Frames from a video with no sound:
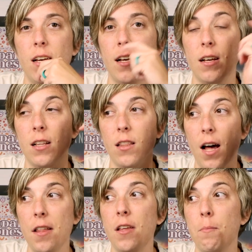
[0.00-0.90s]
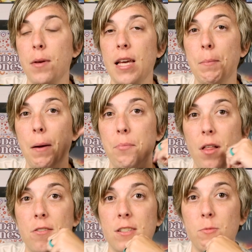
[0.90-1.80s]
A lot of them being my
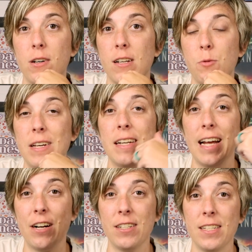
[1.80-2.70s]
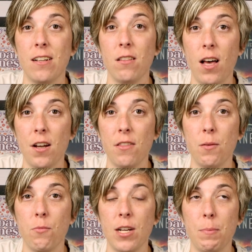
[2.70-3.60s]
brother's as well, because we inherited a lot of
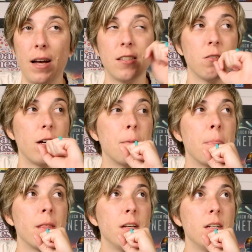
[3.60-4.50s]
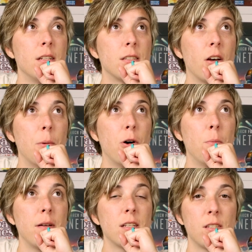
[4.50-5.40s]
them when he passed away. So I'm
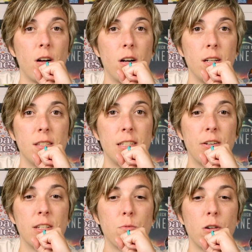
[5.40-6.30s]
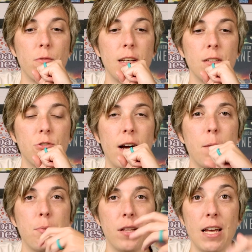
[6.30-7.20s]
hoping to start a series where we try
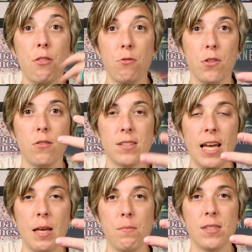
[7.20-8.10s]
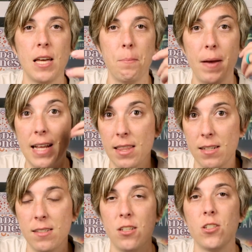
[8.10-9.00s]
to play through those games and make the
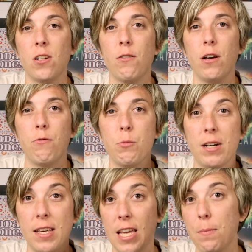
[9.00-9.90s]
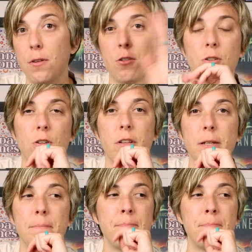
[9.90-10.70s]
decision if we want to keep it or cull it.